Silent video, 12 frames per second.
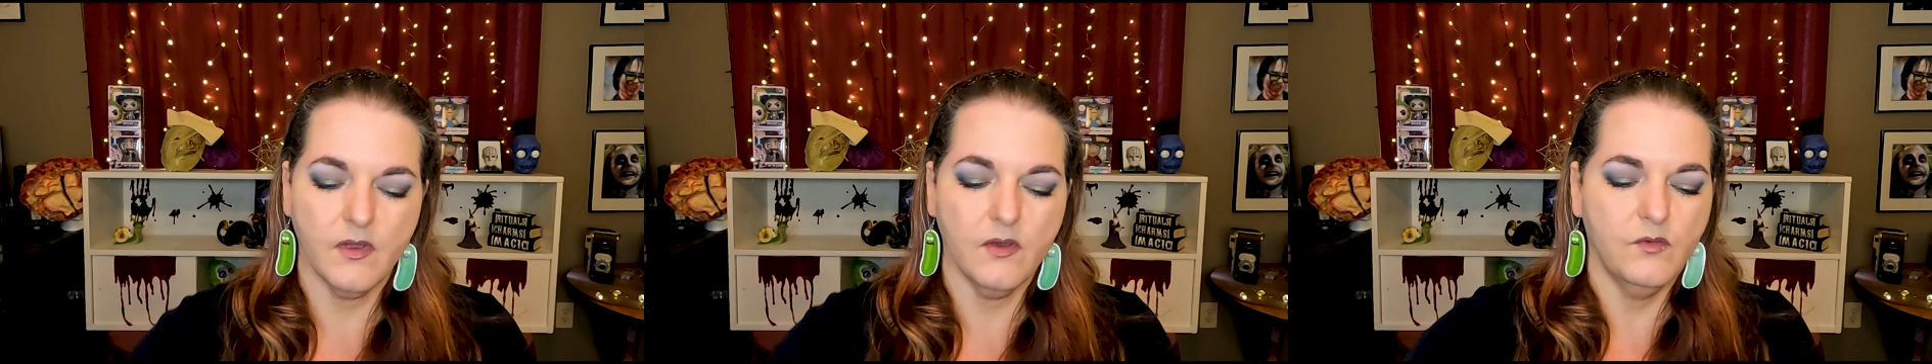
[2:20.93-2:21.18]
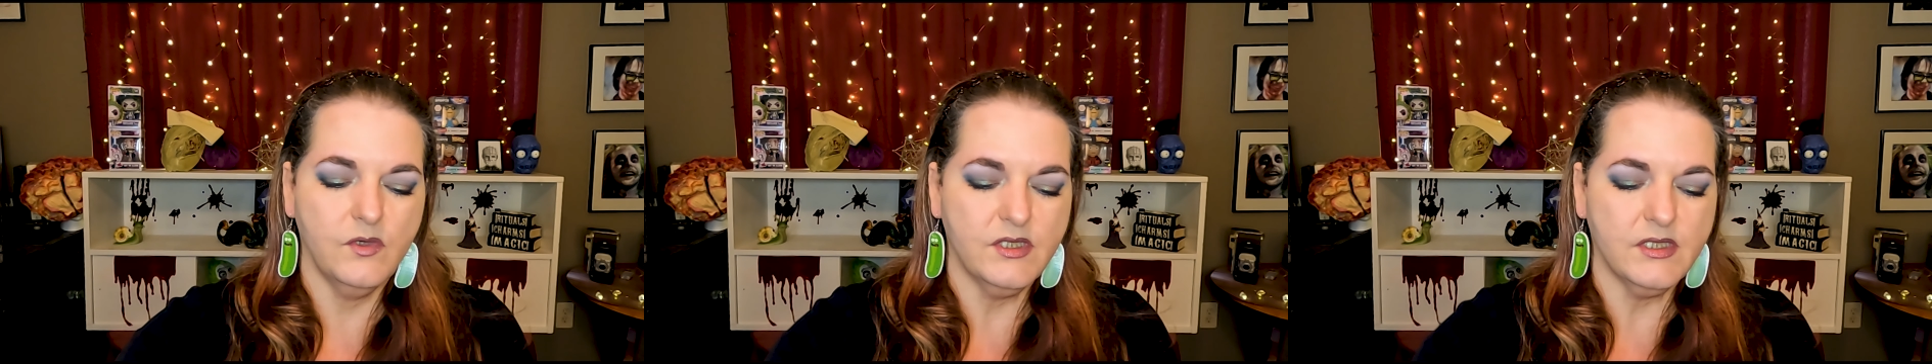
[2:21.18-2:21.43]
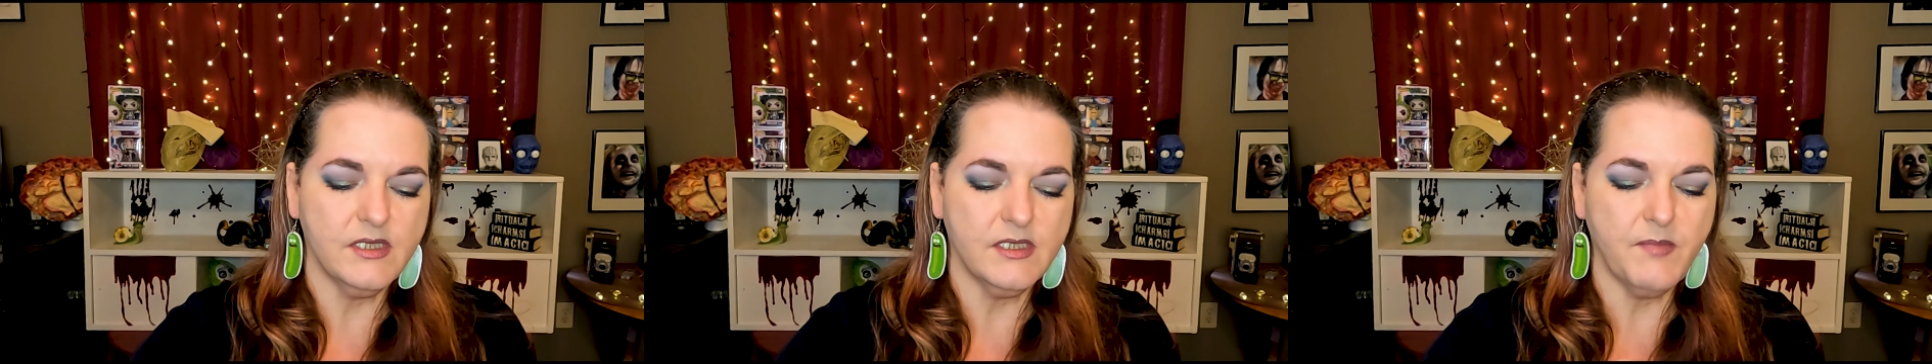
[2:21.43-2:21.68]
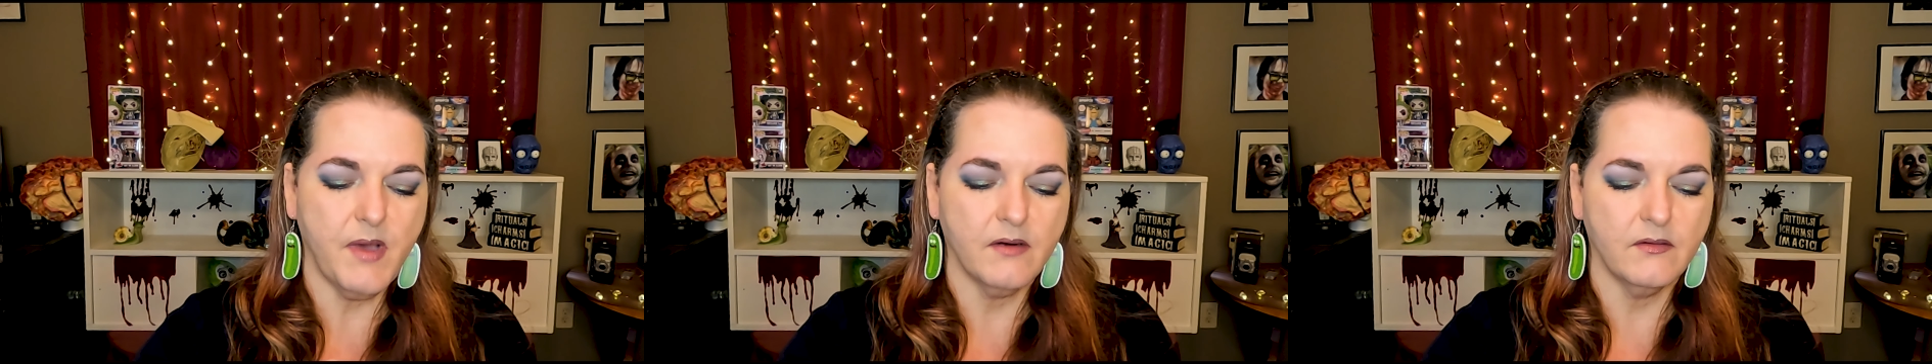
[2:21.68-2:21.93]
which is this
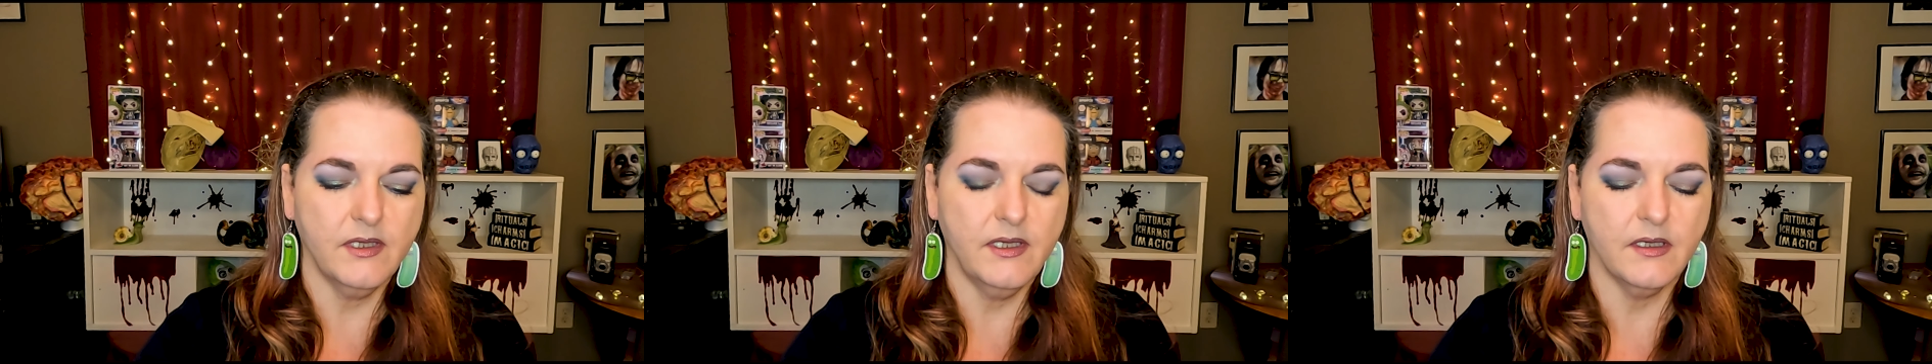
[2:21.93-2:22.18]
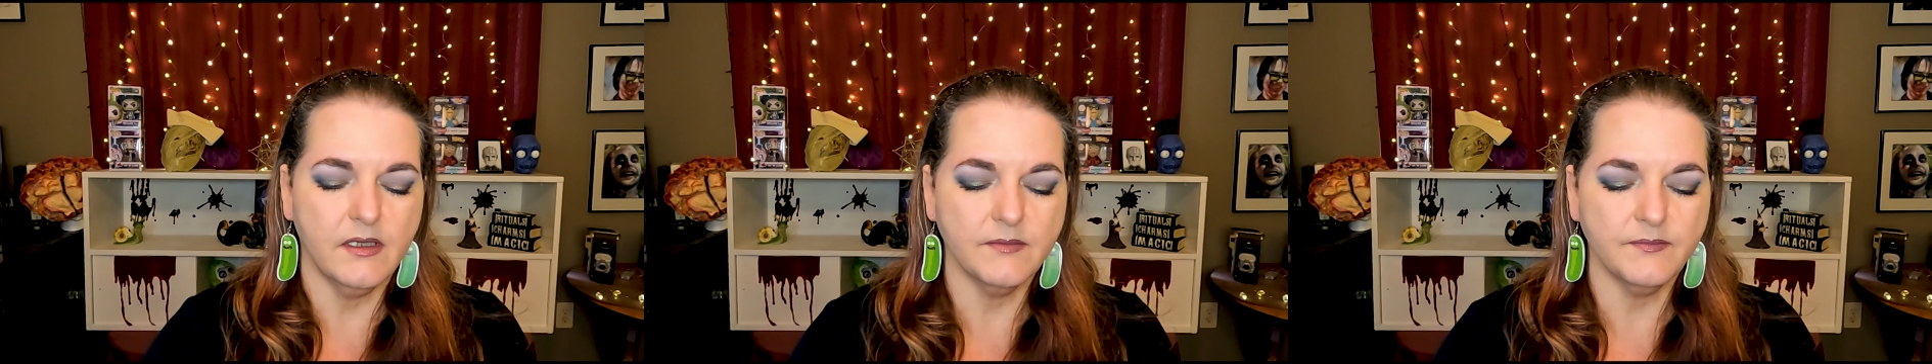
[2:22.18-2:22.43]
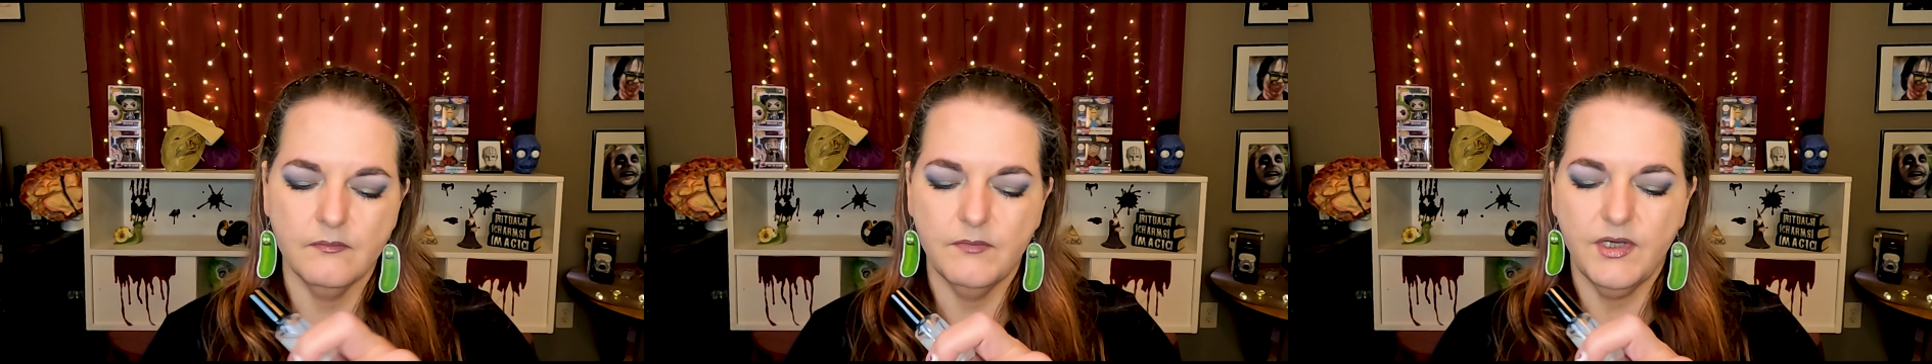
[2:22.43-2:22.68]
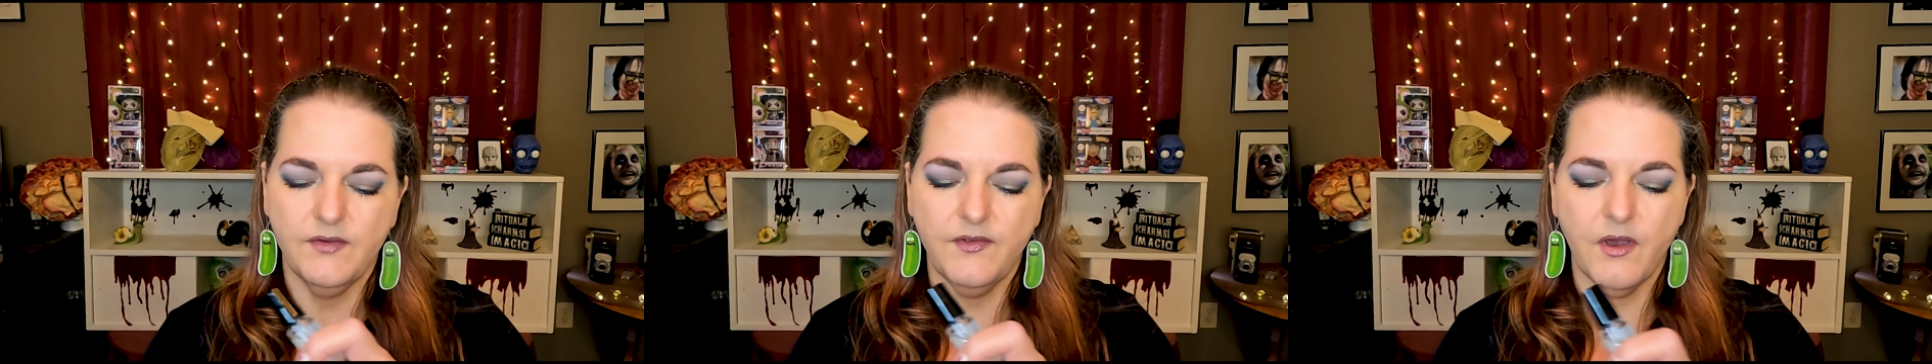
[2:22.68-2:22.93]
bottle here,
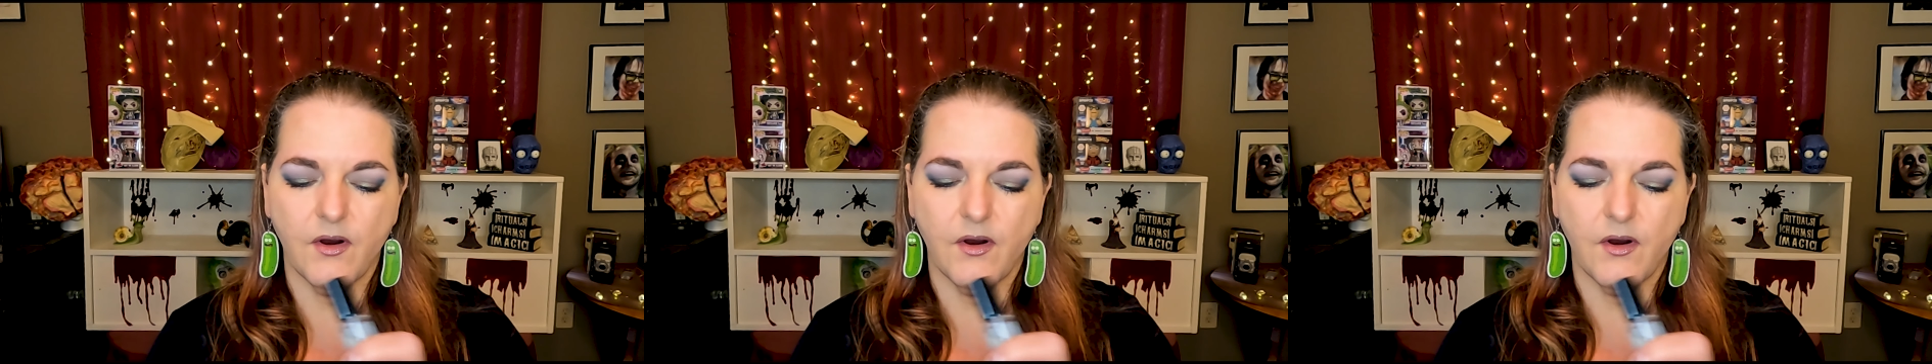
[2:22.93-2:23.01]
but if you